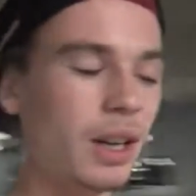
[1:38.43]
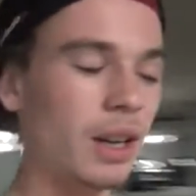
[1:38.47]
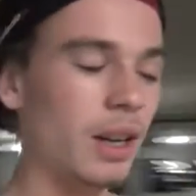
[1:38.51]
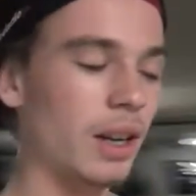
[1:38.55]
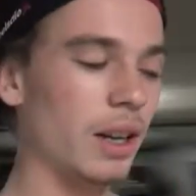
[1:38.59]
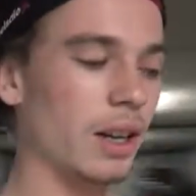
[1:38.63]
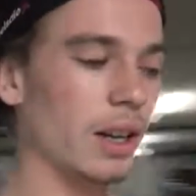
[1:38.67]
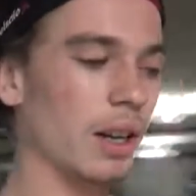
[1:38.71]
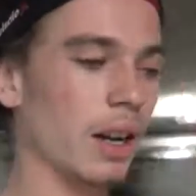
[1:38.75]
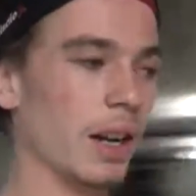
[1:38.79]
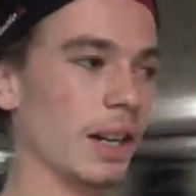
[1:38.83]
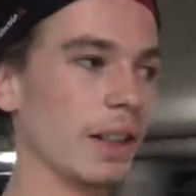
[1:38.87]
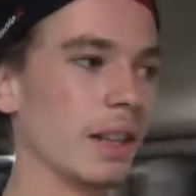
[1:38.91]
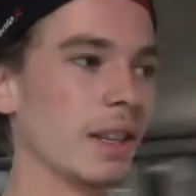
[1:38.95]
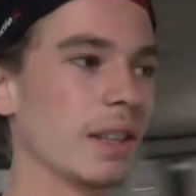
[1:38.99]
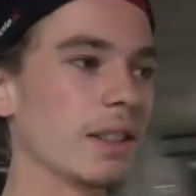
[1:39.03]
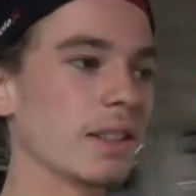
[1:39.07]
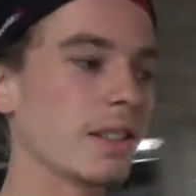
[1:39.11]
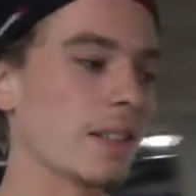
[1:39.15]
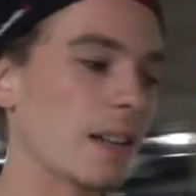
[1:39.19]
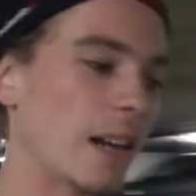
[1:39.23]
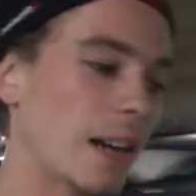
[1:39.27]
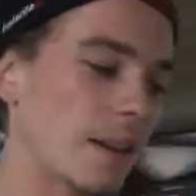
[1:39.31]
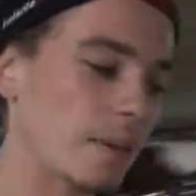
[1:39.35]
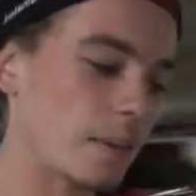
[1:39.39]
Uh, I think
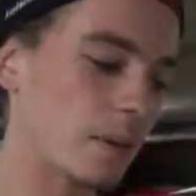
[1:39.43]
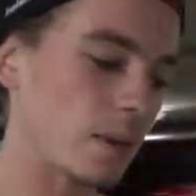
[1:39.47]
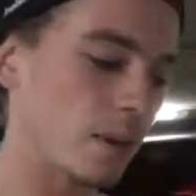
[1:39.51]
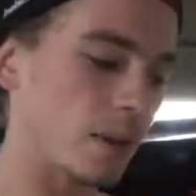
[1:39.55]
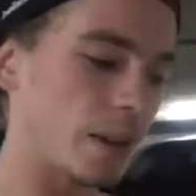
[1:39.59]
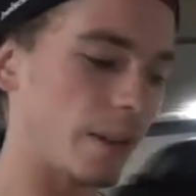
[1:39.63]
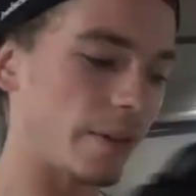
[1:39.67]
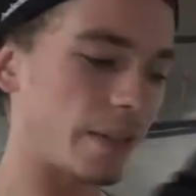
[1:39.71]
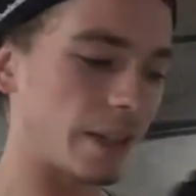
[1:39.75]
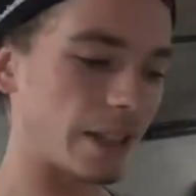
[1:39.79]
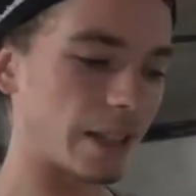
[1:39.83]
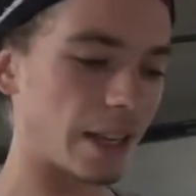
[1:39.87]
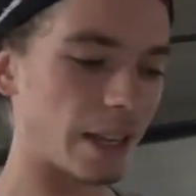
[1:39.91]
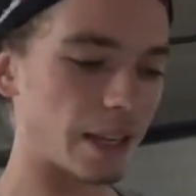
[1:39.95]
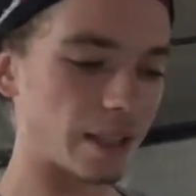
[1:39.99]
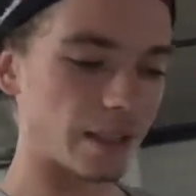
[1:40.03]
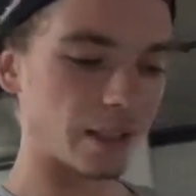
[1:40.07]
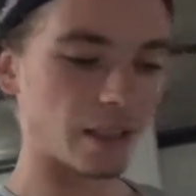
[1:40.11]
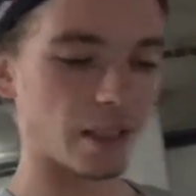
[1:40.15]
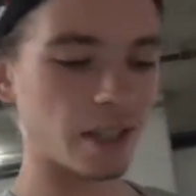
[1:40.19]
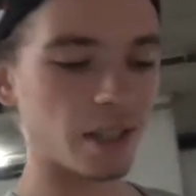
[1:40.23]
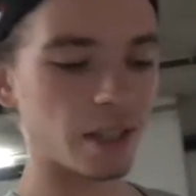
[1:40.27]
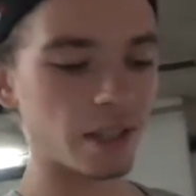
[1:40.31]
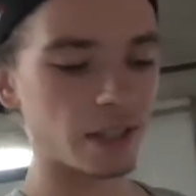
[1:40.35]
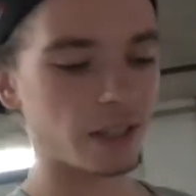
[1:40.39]
it's an absolutely
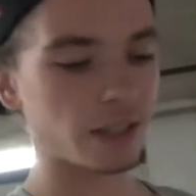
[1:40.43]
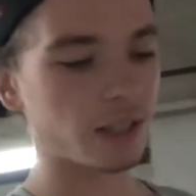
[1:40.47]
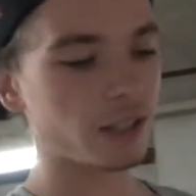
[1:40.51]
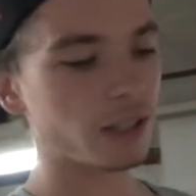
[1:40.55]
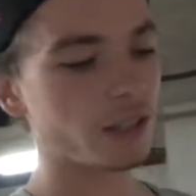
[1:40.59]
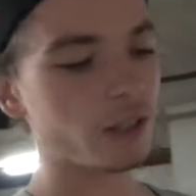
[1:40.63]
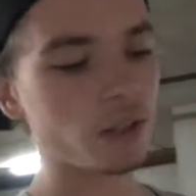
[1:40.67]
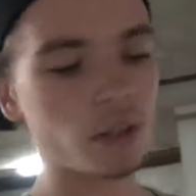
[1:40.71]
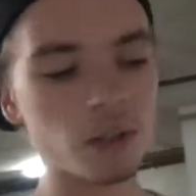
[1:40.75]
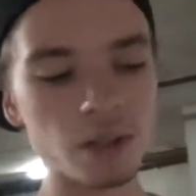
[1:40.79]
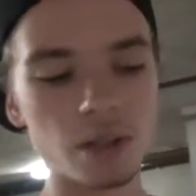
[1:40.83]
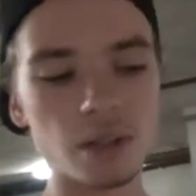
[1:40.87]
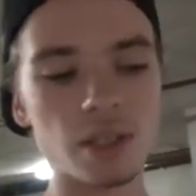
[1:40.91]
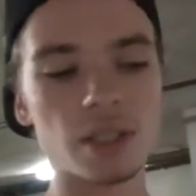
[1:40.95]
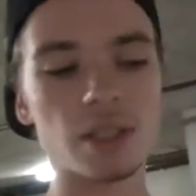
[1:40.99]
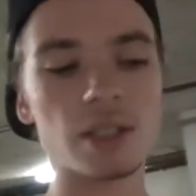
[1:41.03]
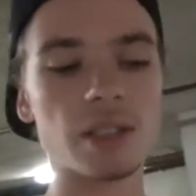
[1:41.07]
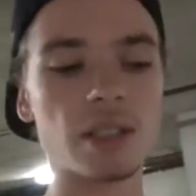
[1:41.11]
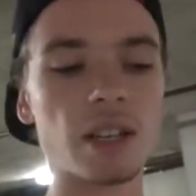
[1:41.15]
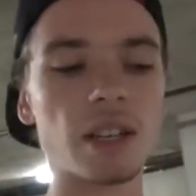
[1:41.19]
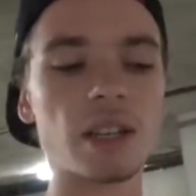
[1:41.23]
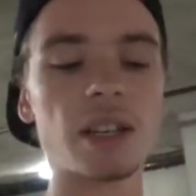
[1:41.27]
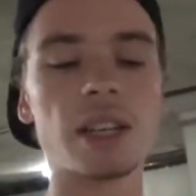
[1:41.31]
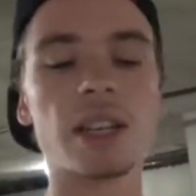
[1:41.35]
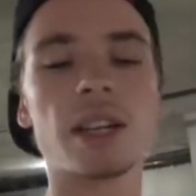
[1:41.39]
fantastic car. I think it looks
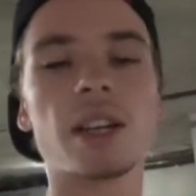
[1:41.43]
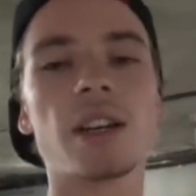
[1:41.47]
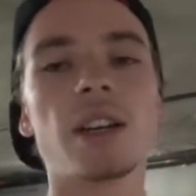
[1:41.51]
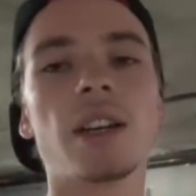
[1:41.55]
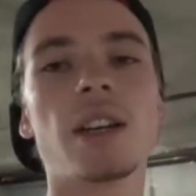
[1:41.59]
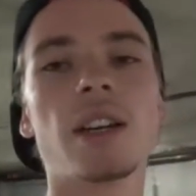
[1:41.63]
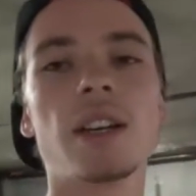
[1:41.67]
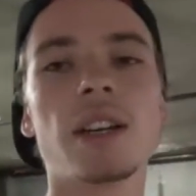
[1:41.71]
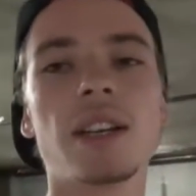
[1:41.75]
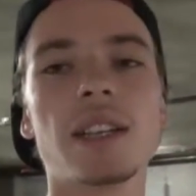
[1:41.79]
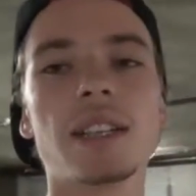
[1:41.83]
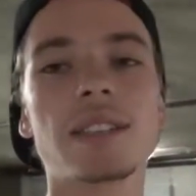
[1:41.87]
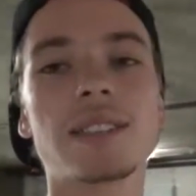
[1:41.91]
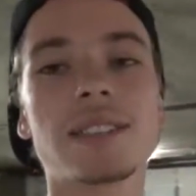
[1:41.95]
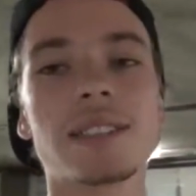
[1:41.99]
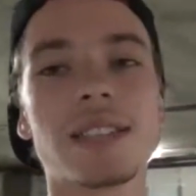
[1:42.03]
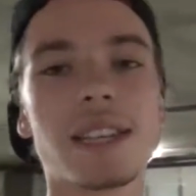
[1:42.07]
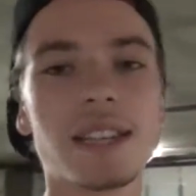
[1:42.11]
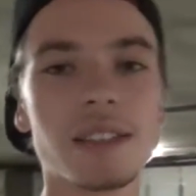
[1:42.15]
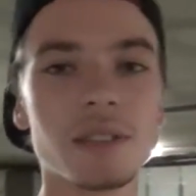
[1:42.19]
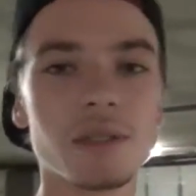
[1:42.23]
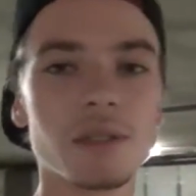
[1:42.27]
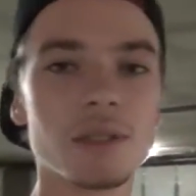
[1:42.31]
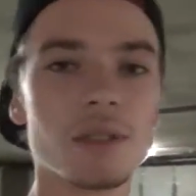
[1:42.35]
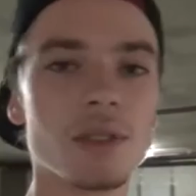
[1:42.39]
stunning. It
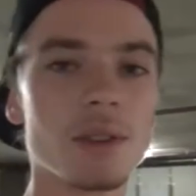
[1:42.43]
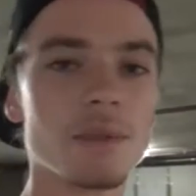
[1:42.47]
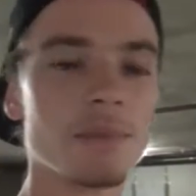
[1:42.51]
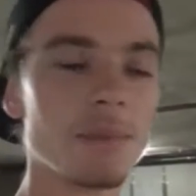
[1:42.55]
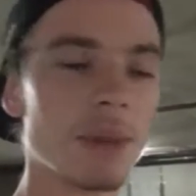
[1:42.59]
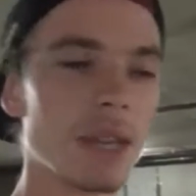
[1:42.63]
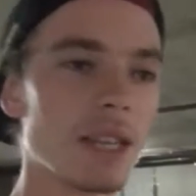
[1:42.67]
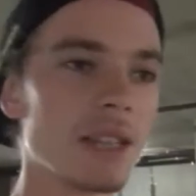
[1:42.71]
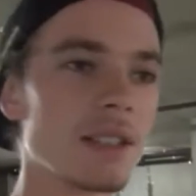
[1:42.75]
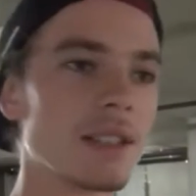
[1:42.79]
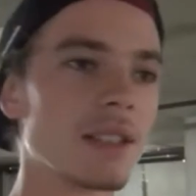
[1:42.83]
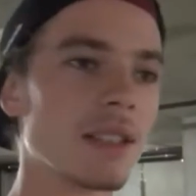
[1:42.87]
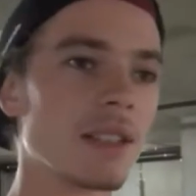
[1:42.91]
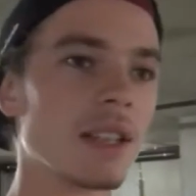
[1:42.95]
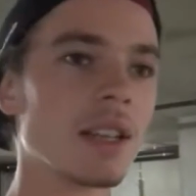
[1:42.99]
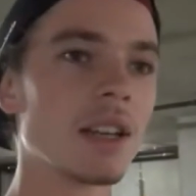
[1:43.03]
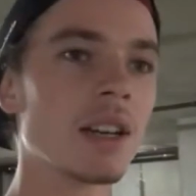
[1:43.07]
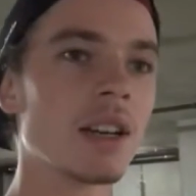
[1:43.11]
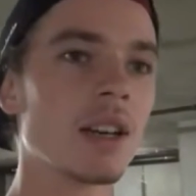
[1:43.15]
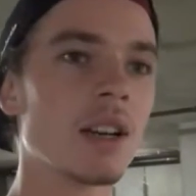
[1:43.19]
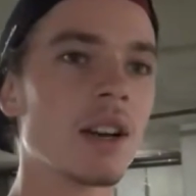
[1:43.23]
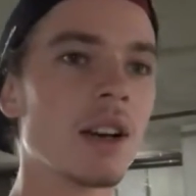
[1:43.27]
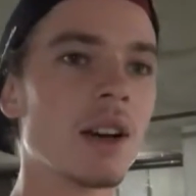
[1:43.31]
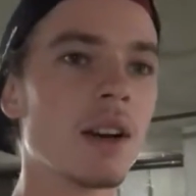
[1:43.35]
sounds amazing.